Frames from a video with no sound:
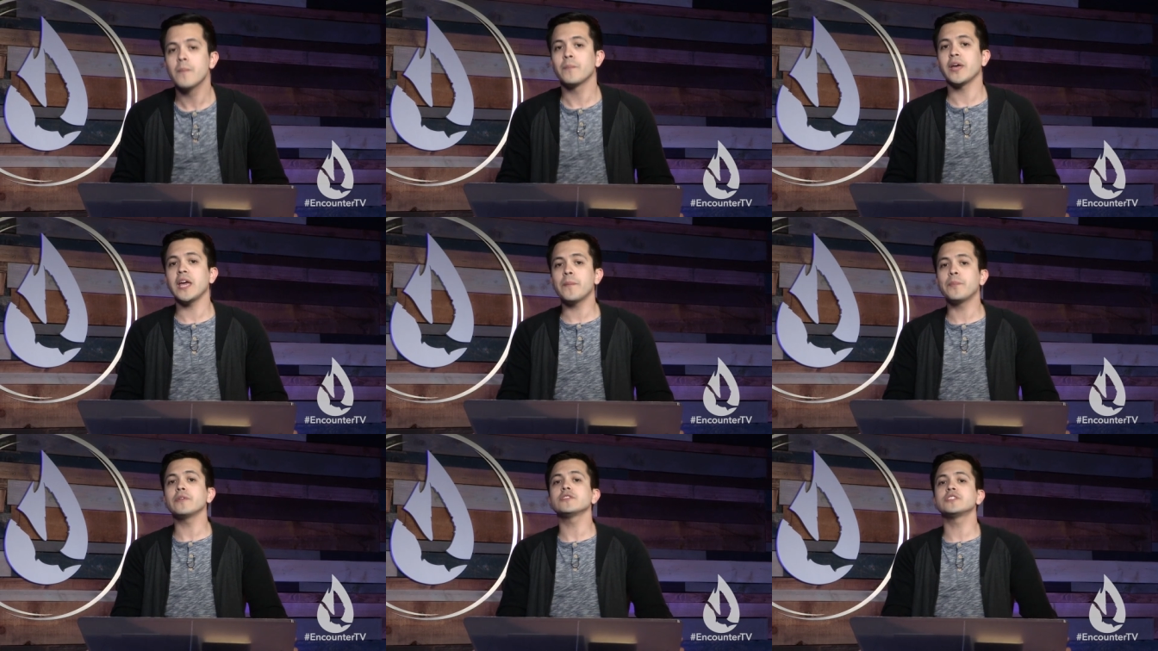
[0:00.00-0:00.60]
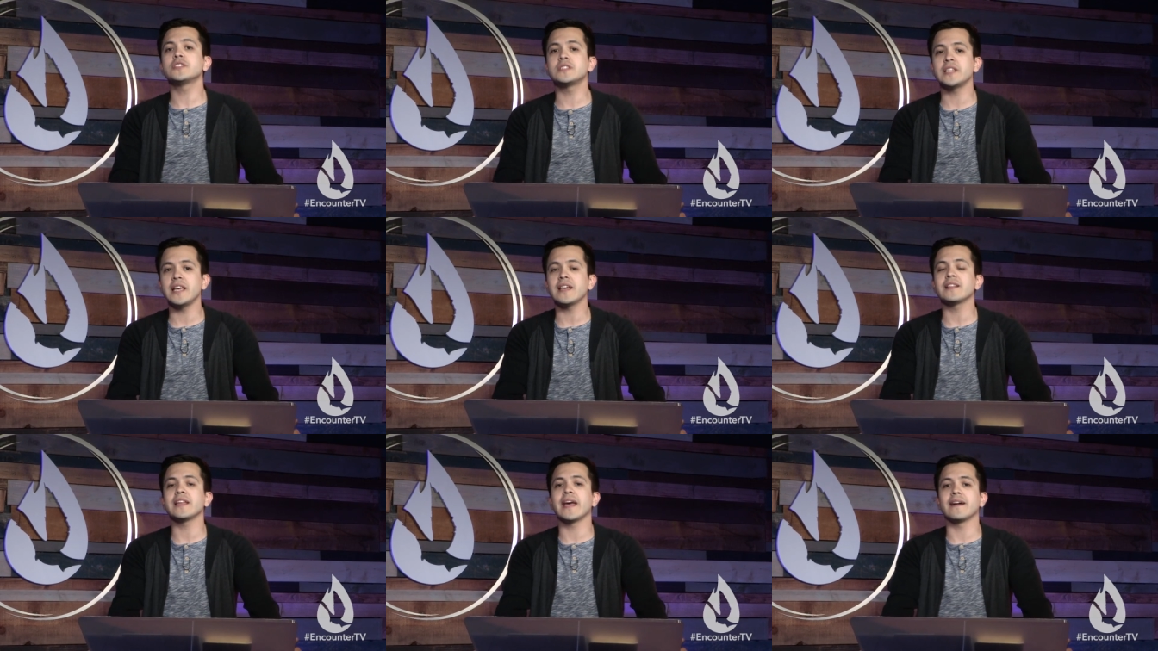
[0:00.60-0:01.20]
People
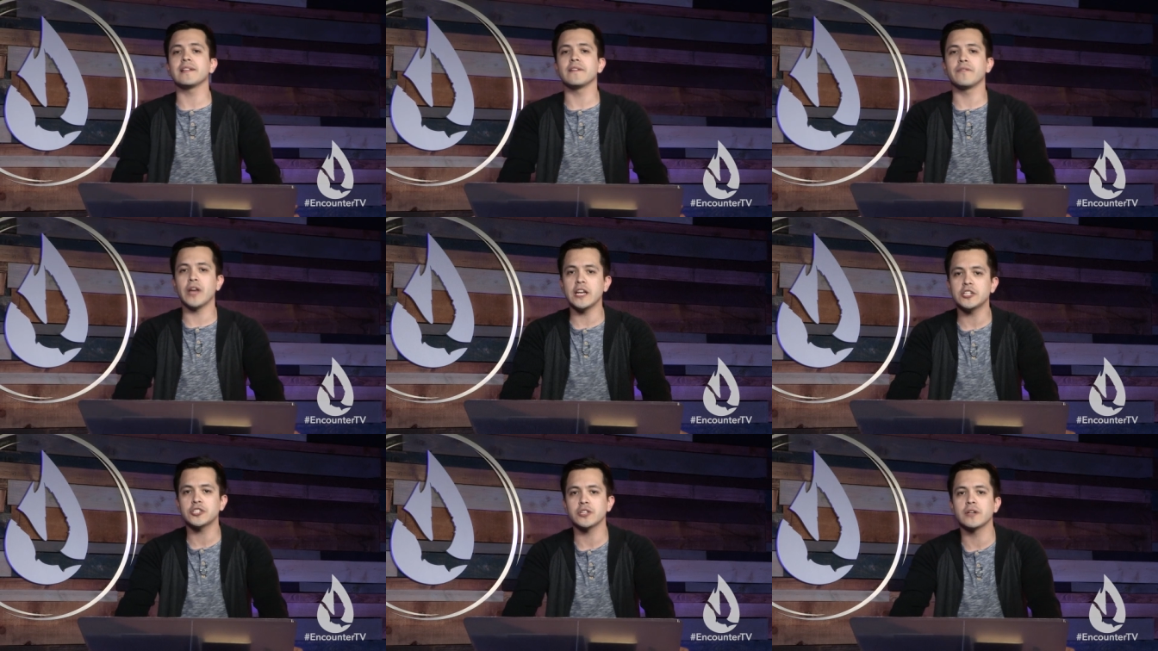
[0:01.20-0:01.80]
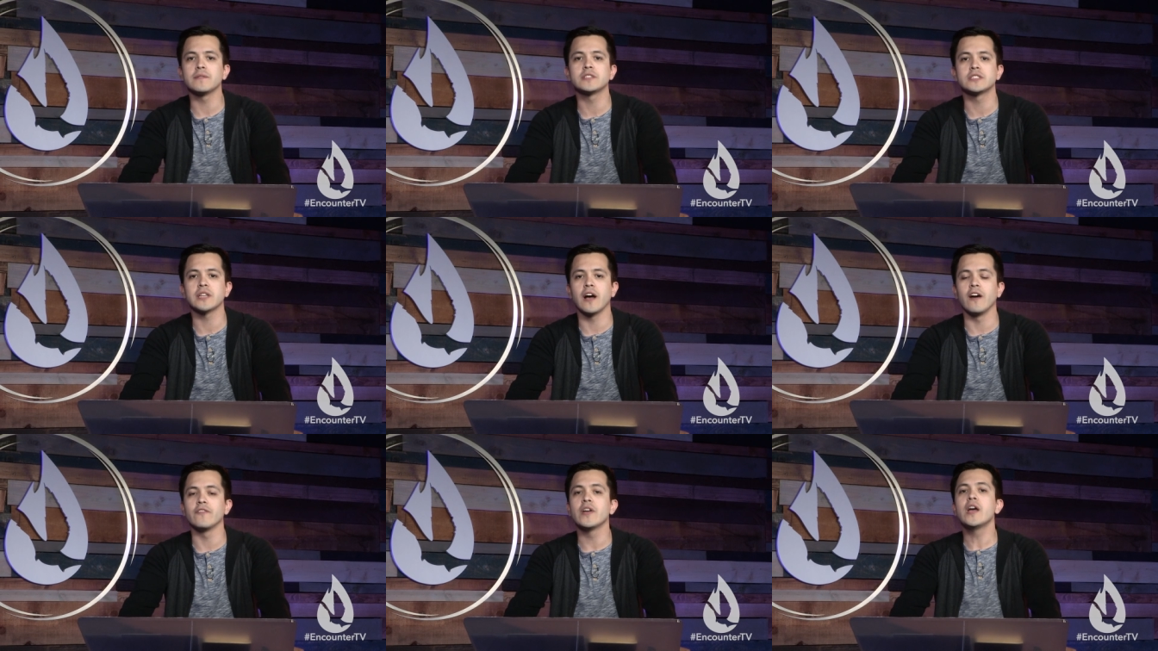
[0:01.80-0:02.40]
seek the elevation of self.